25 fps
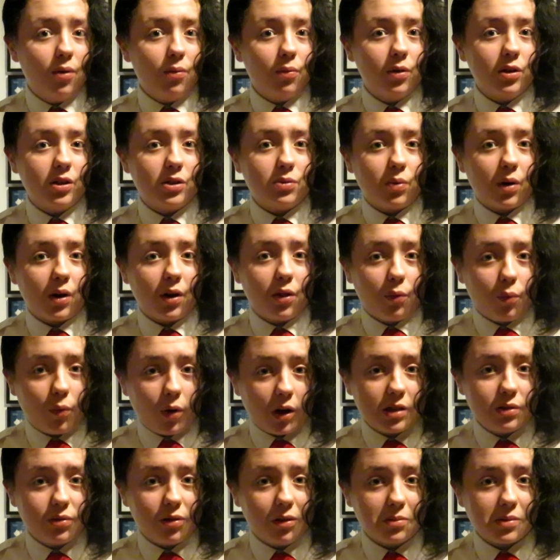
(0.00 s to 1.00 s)
was one of the
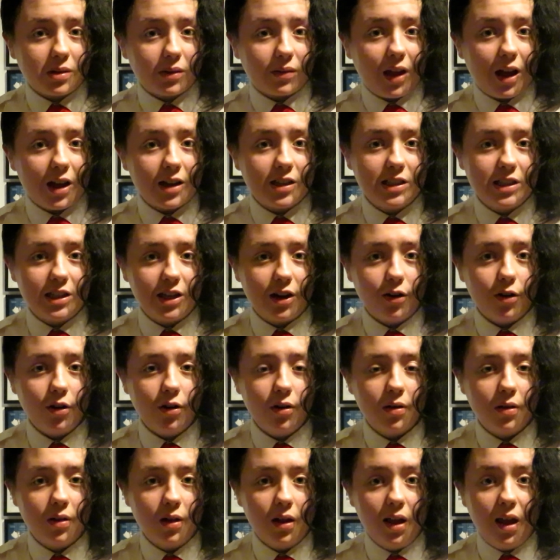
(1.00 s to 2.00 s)
worst films of last
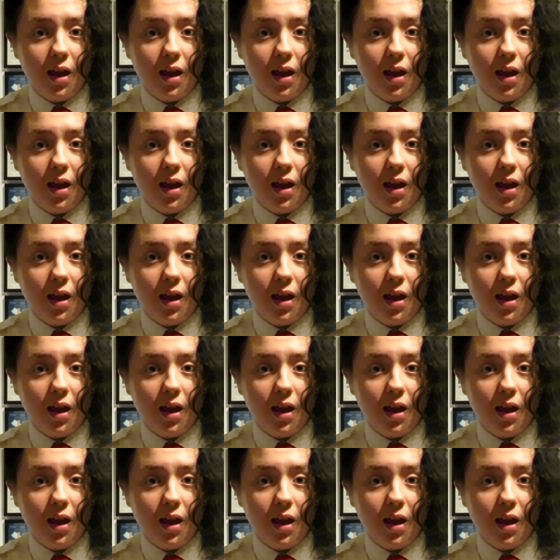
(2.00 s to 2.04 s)
year,